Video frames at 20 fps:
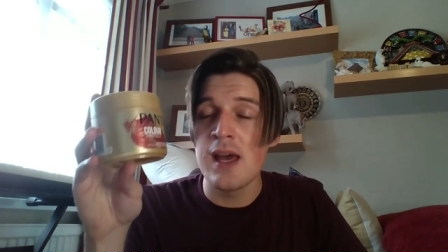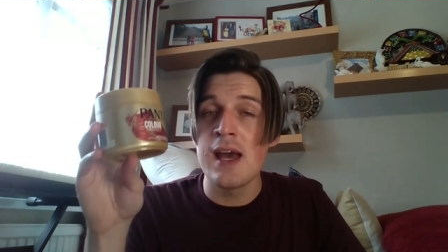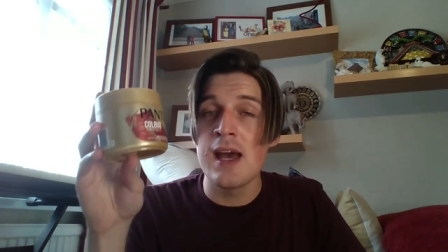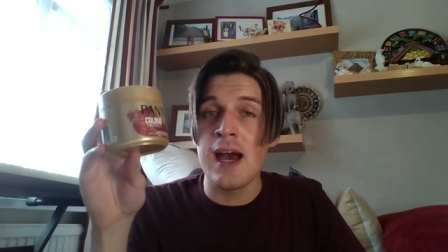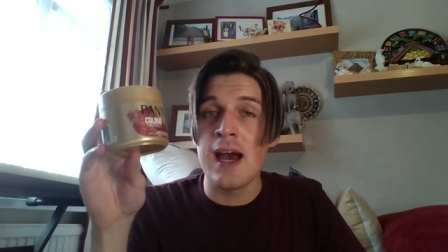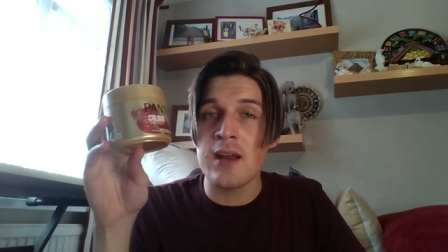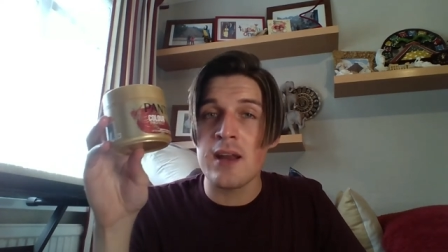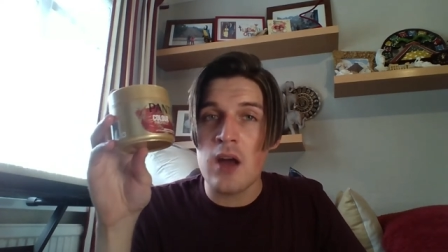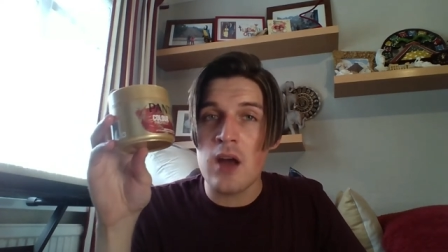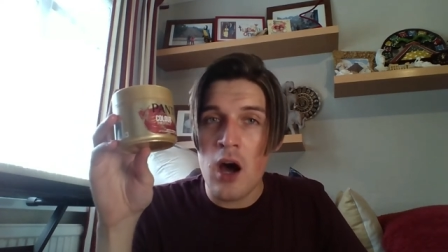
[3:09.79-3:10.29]

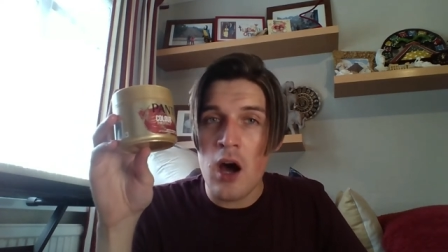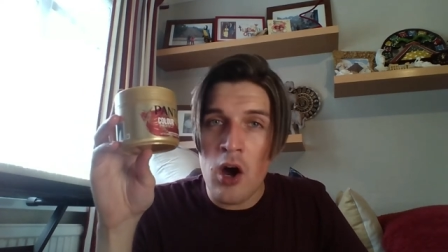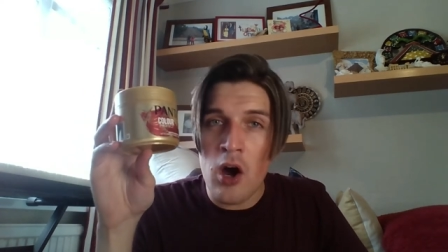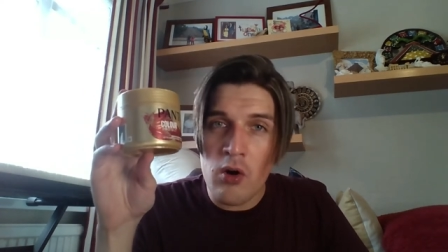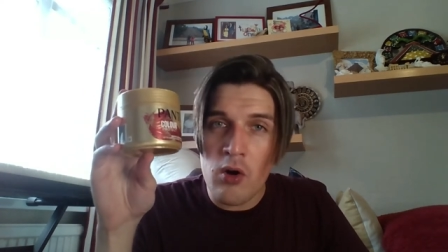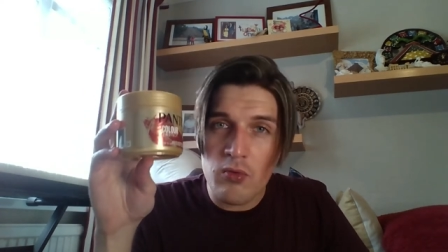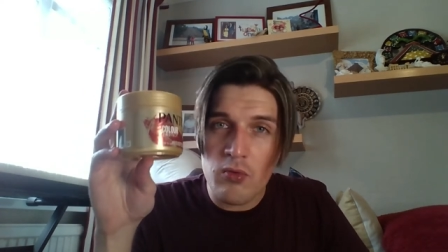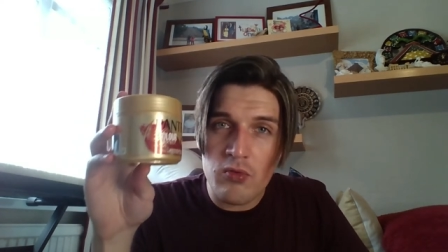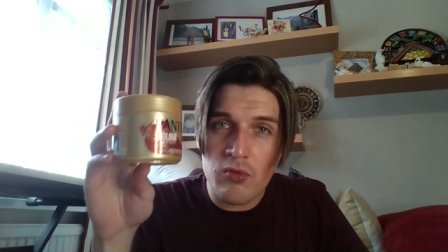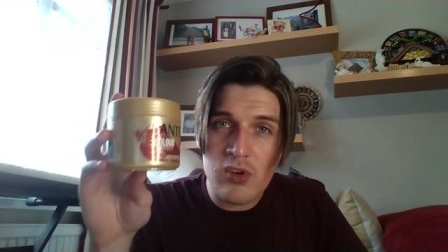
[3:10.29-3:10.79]
and
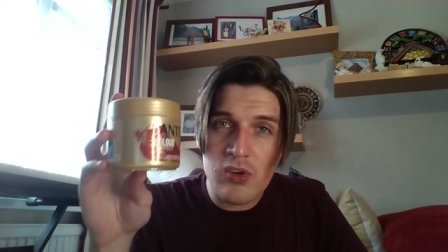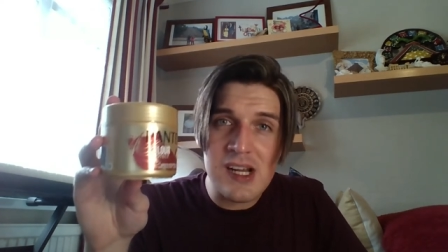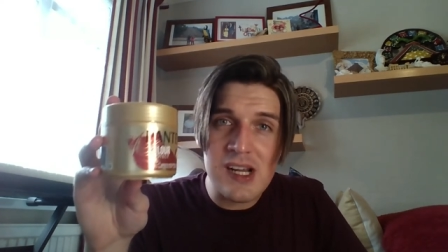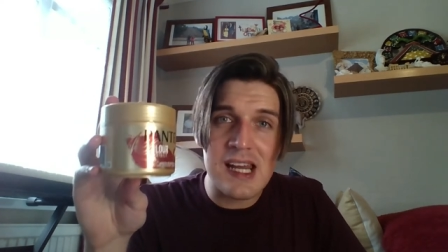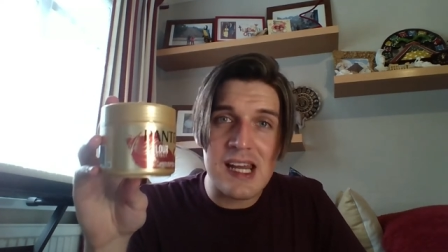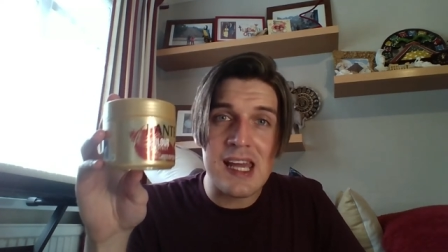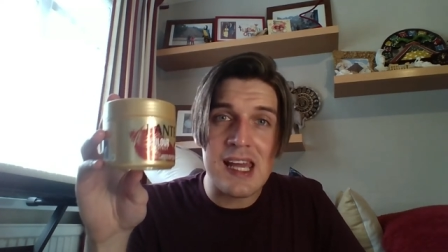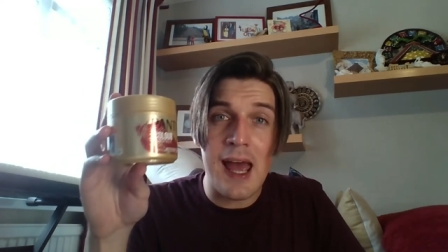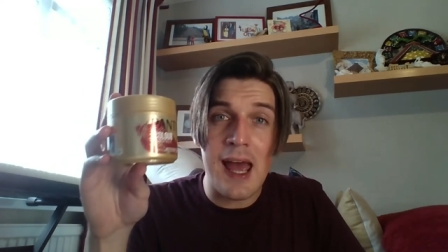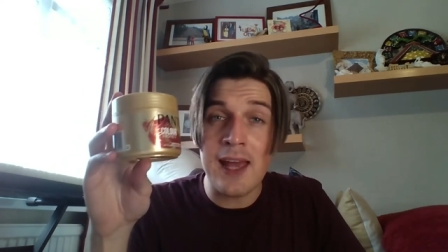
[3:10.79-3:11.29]
are
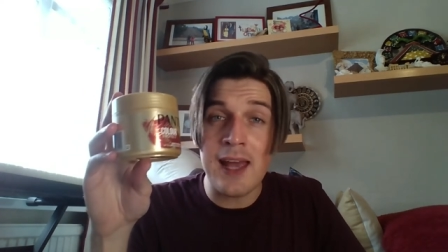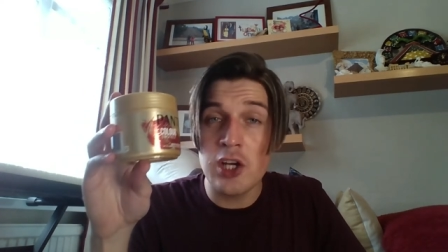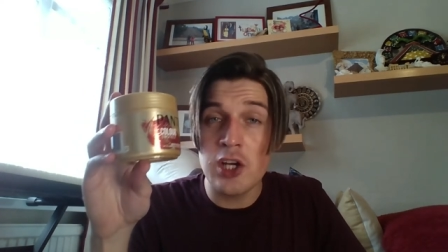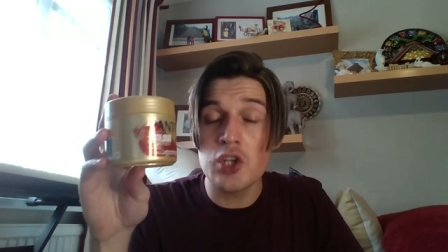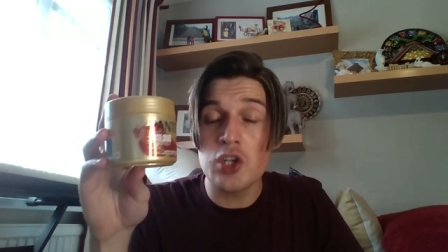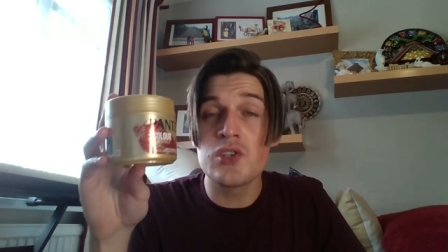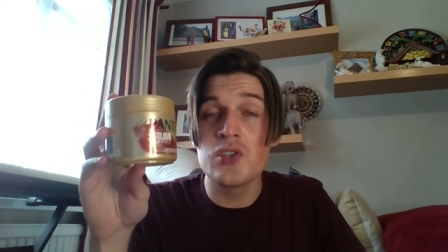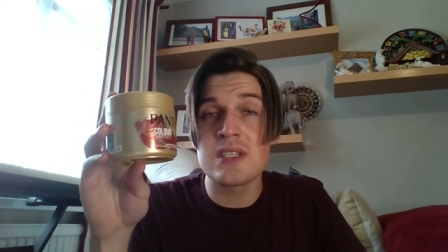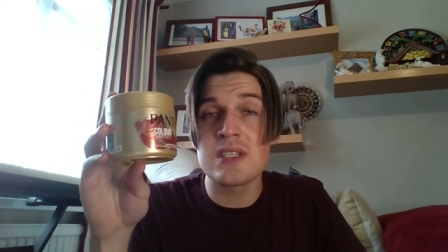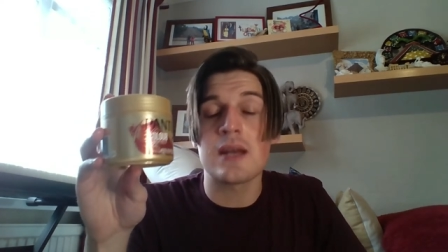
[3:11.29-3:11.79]
really a
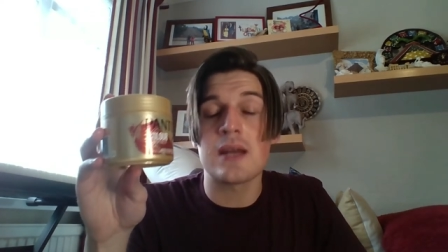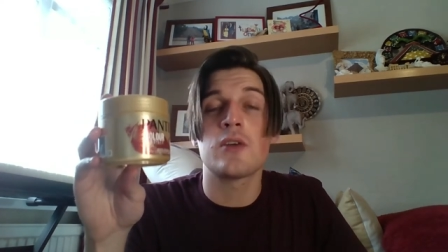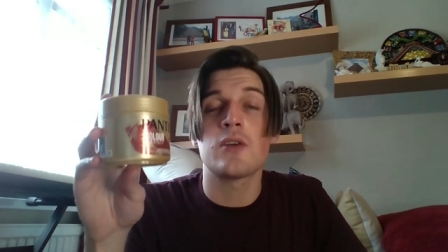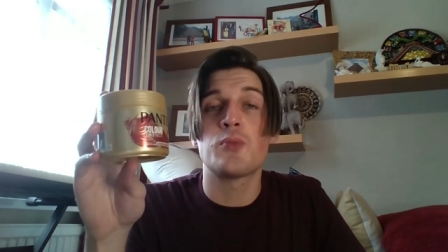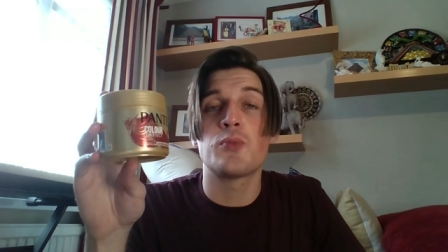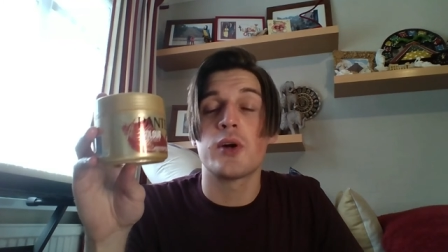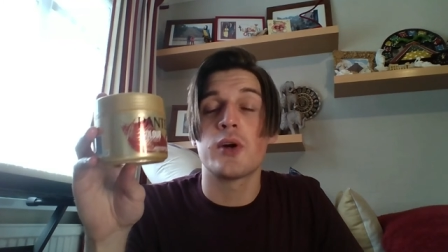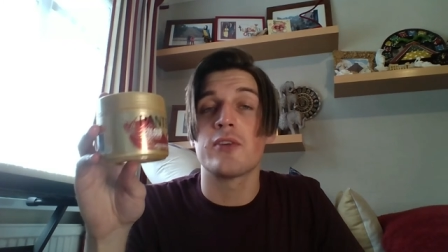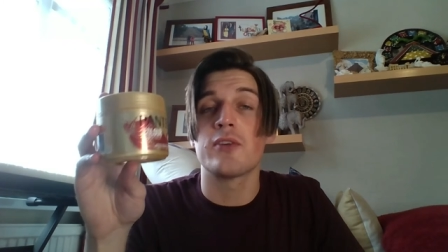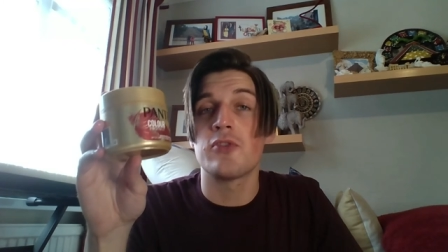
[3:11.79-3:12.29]
good standard of
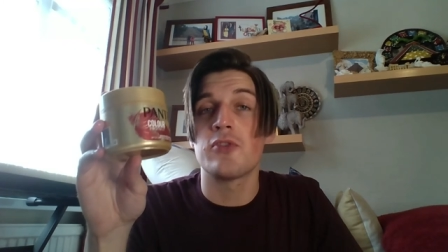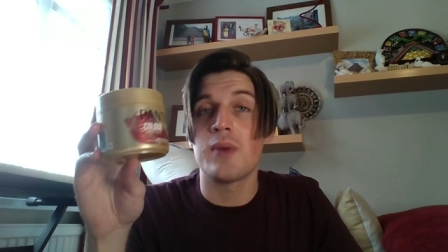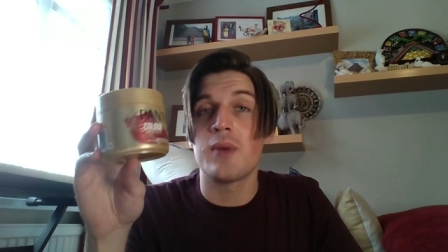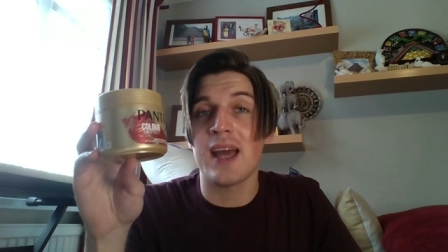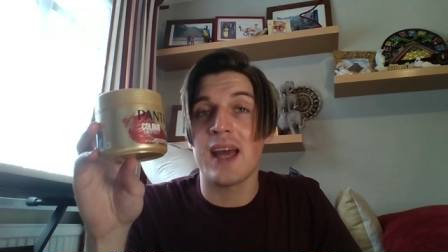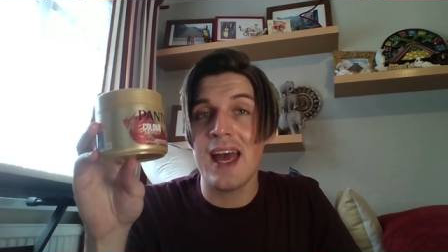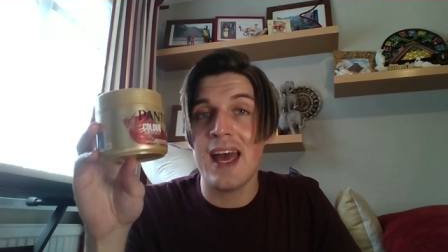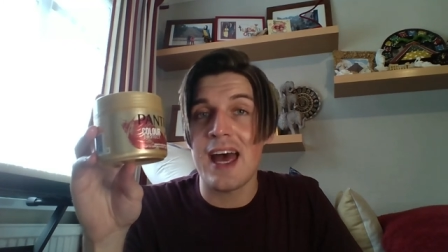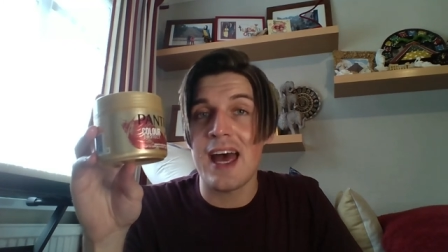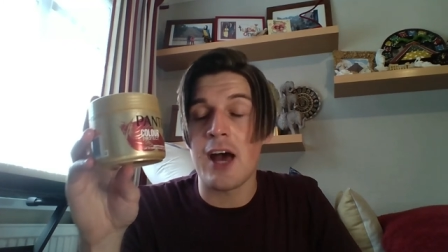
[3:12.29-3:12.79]
product for my
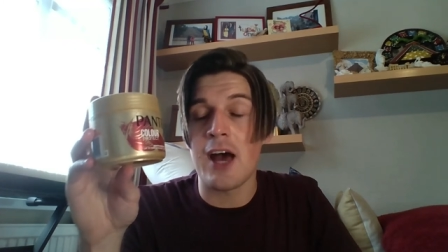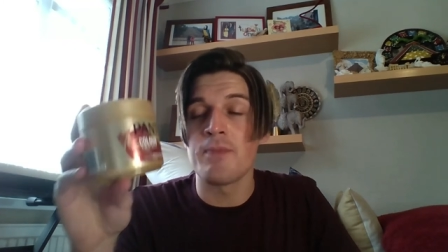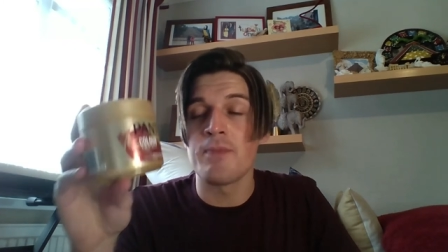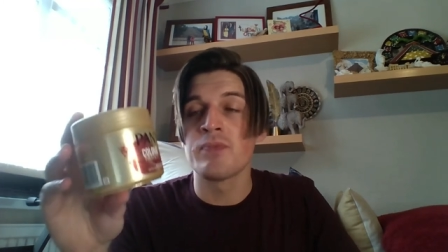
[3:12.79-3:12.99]
hair.